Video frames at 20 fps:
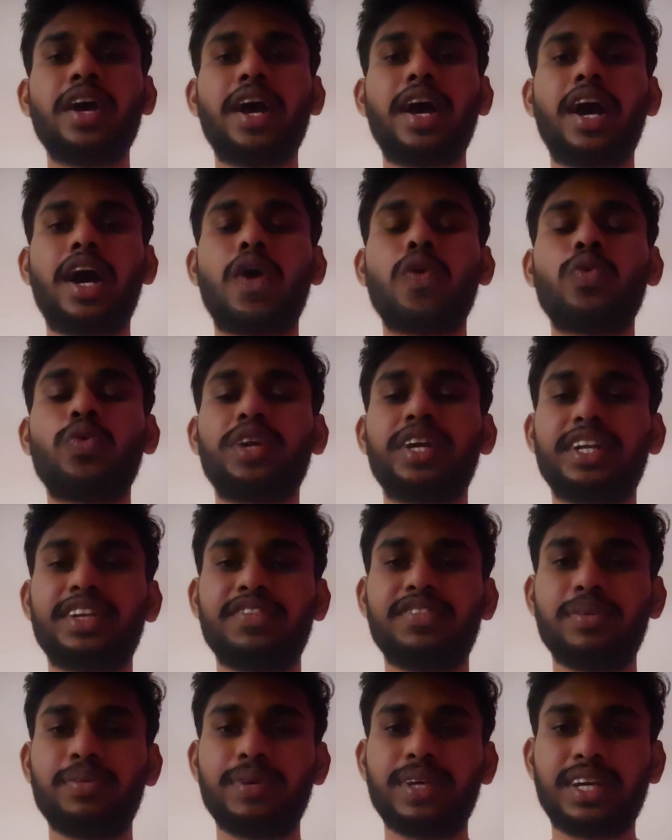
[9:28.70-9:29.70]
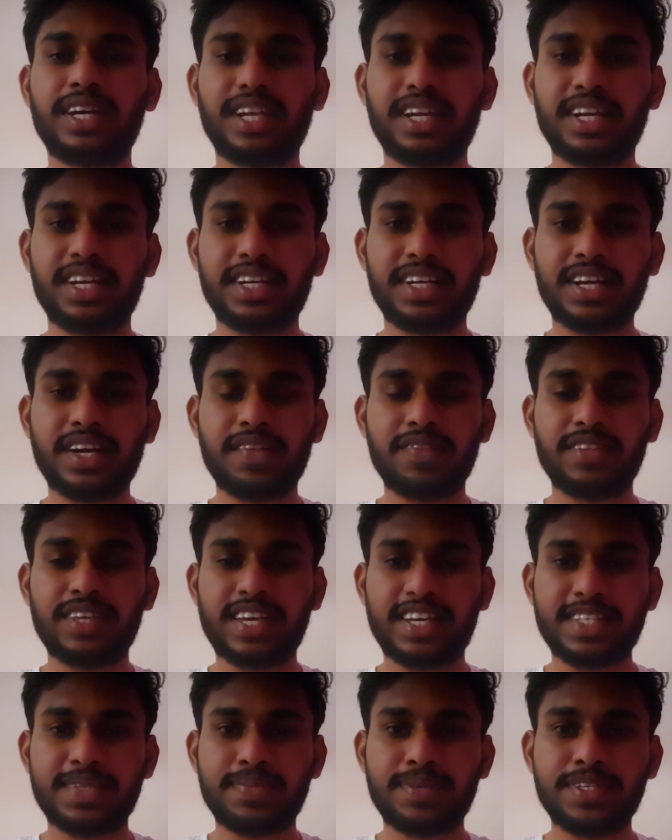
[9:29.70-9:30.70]
how it will be creating up the
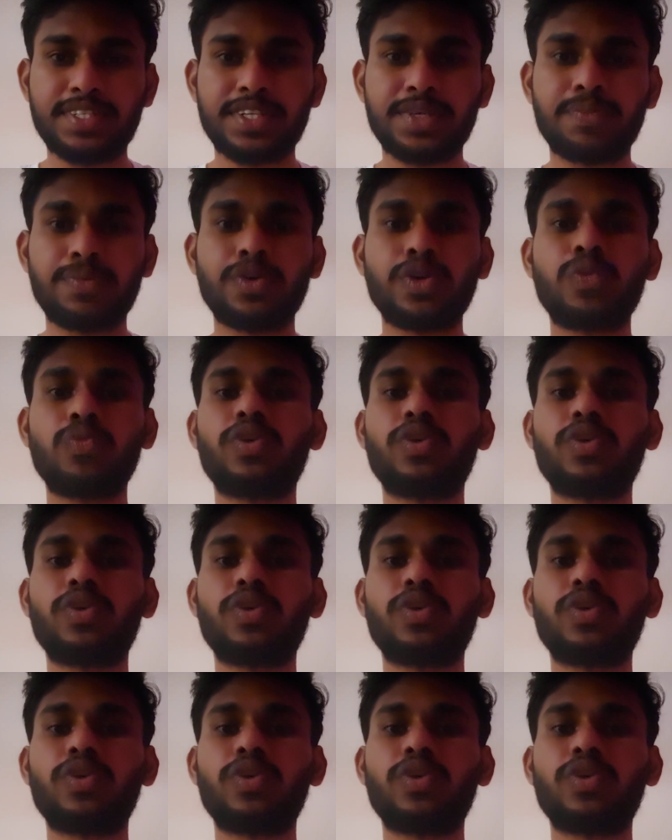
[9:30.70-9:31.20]
expense report,